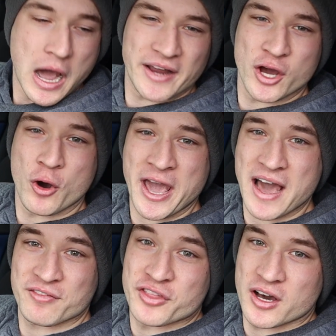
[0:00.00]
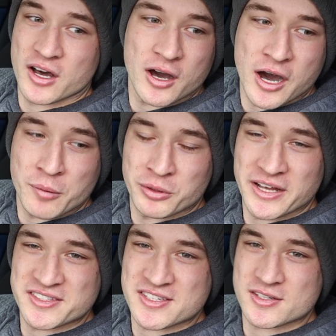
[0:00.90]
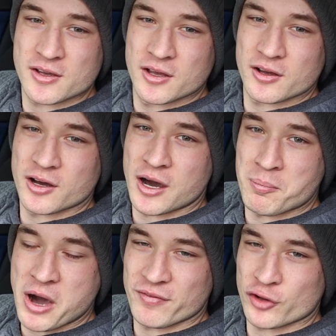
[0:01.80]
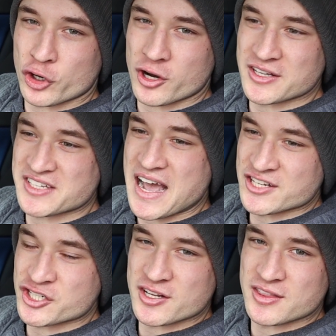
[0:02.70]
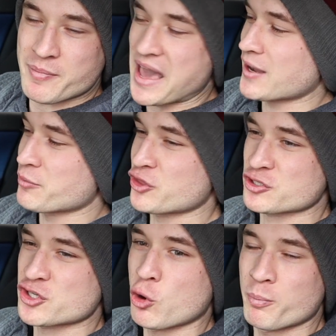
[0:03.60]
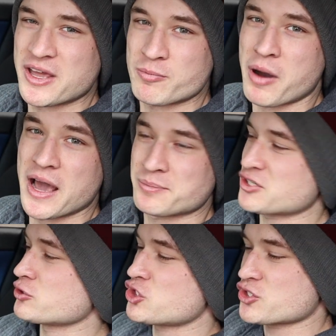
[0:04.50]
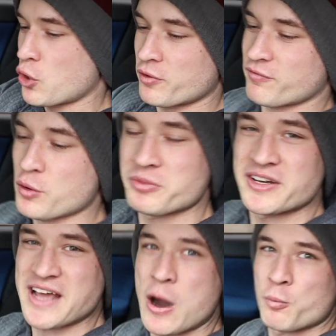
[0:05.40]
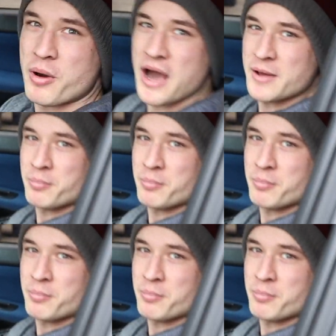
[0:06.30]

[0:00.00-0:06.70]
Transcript: I know I have the Blitz muffler attached in the back, but there's no mid pipe, so it's just going from the downpipe.